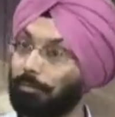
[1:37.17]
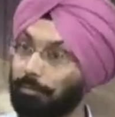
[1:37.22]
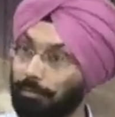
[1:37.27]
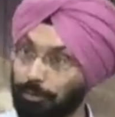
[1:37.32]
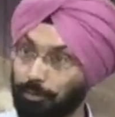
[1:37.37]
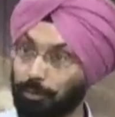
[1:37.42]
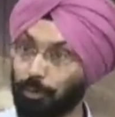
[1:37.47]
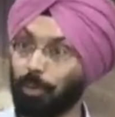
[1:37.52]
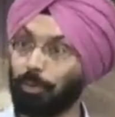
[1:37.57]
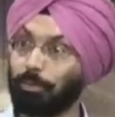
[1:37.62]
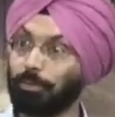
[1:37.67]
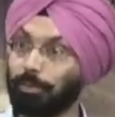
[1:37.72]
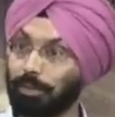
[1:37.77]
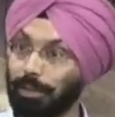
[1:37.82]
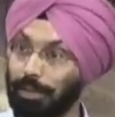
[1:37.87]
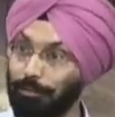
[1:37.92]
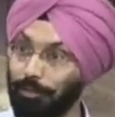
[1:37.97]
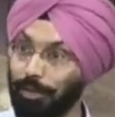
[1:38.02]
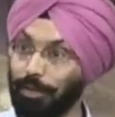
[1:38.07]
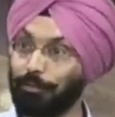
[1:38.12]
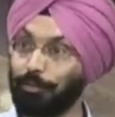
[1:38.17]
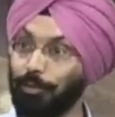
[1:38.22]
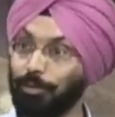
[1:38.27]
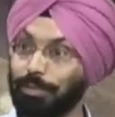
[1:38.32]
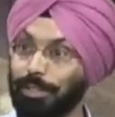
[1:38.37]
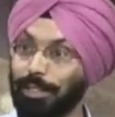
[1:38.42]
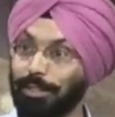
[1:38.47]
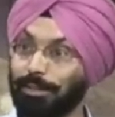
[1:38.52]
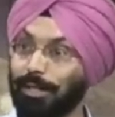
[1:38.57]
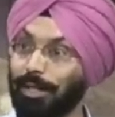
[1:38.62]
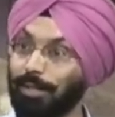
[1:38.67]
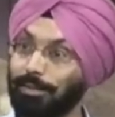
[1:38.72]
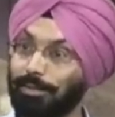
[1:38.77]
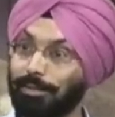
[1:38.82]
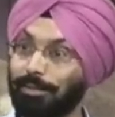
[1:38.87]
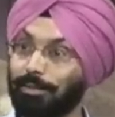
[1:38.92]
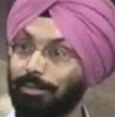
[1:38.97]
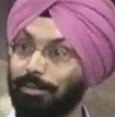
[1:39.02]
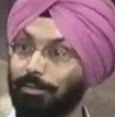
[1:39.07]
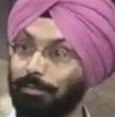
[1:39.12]
So even if you say that
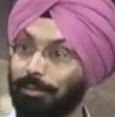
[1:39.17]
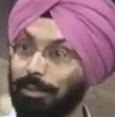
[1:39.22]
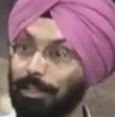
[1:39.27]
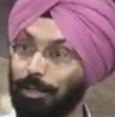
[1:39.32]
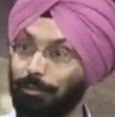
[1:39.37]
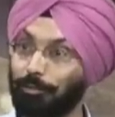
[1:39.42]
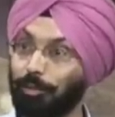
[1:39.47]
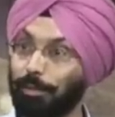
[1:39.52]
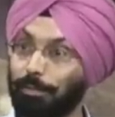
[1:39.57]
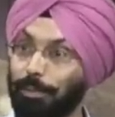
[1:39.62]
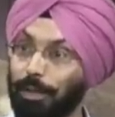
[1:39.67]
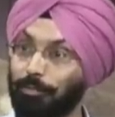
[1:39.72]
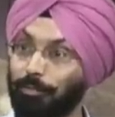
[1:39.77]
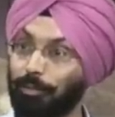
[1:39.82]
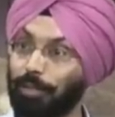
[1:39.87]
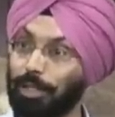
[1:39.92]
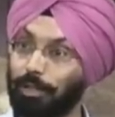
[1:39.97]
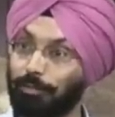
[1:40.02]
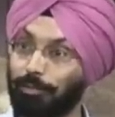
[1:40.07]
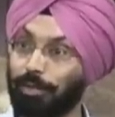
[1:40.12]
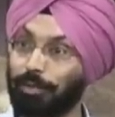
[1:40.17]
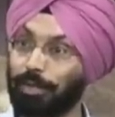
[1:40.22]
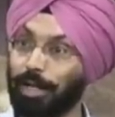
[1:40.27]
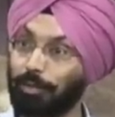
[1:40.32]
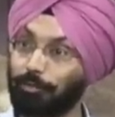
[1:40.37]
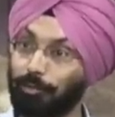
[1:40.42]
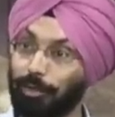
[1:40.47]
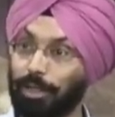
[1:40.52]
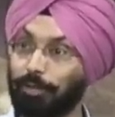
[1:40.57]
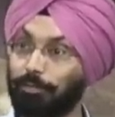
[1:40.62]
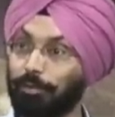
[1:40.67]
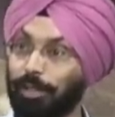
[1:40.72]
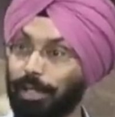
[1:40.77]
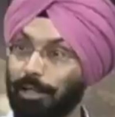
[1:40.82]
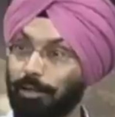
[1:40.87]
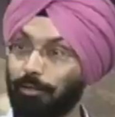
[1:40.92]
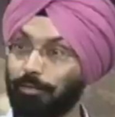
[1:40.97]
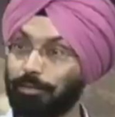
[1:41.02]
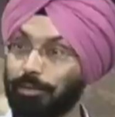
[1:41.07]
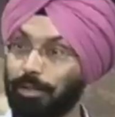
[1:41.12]
equal pay for equal rank for equal
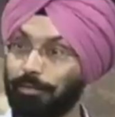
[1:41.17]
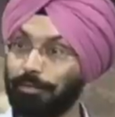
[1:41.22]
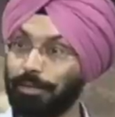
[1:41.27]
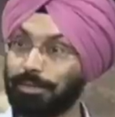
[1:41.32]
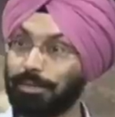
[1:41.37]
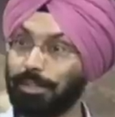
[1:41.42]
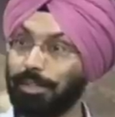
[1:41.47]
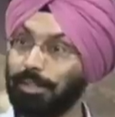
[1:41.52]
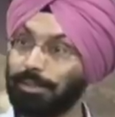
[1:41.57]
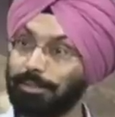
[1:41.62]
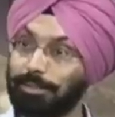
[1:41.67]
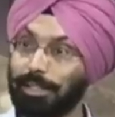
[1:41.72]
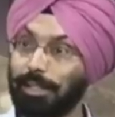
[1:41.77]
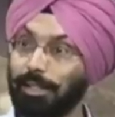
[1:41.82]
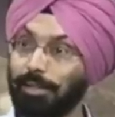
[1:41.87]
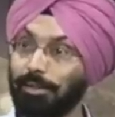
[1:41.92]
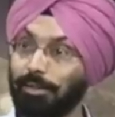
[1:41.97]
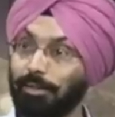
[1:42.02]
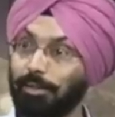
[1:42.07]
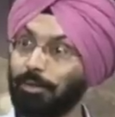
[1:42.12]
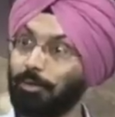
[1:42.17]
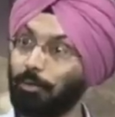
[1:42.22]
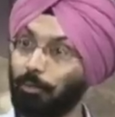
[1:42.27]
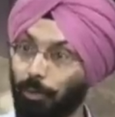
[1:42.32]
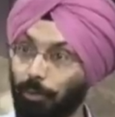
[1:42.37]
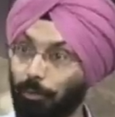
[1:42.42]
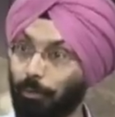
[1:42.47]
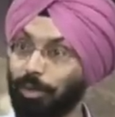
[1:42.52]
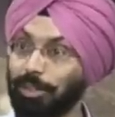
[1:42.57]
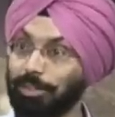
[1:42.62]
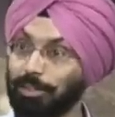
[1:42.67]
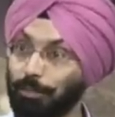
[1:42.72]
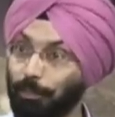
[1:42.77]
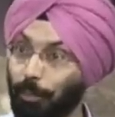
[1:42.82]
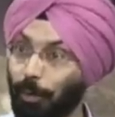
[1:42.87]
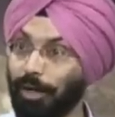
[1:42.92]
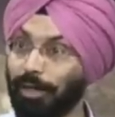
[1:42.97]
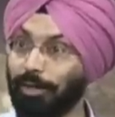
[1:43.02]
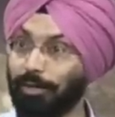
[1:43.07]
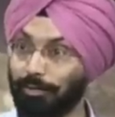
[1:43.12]
length of service, still what is the
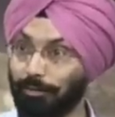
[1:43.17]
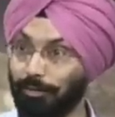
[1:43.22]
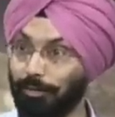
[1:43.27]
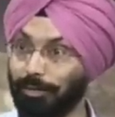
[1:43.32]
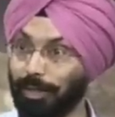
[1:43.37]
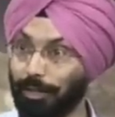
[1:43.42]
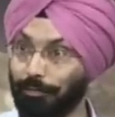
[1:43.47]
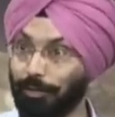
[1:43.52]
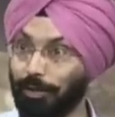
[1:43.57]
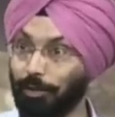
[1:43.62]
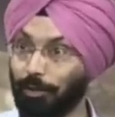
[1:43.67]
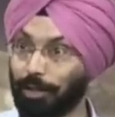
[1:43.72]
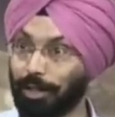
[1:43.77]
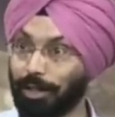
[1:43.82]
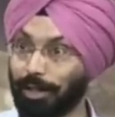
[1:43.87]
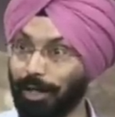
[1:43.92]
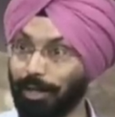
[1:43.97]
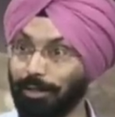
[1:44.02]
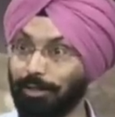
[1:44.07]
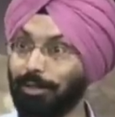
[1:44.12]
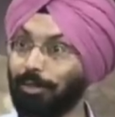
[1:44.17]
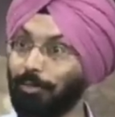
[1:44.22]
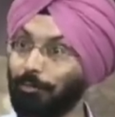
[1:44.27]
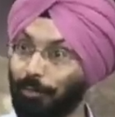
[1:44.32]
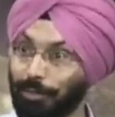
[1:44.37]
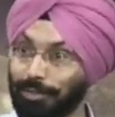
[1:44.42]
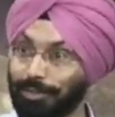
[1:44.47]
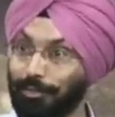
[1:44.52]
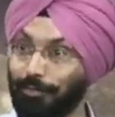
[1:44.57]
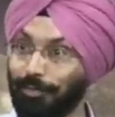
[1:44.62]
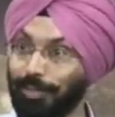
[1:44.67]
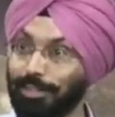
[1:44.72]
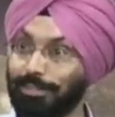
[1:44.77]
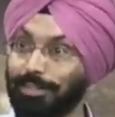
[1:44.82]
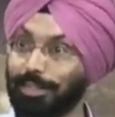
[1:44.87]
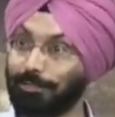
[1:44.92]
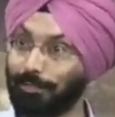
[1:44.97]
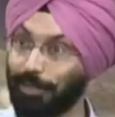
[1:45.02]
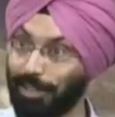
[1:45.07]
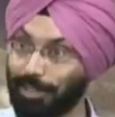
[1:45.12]
point that we are looking at for civilians
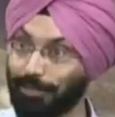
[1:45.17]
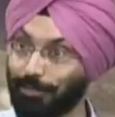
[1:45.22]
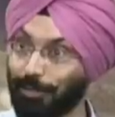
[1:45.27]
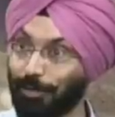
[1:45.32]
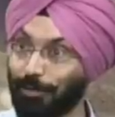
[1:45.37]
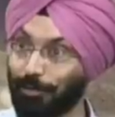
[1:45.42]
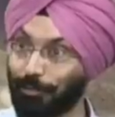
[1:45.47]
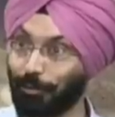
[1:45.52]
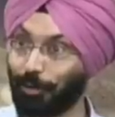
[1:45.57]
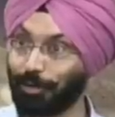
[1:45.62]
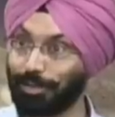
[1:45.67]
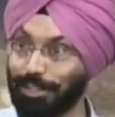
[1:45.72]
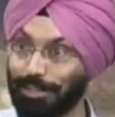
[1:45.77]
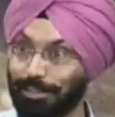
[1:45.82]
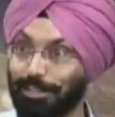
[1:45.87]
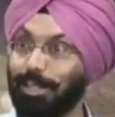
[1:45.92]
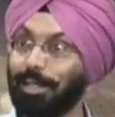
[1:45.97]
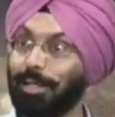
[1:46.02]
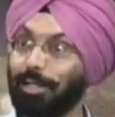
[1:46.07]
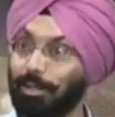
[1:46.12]
as well as for Fauji's?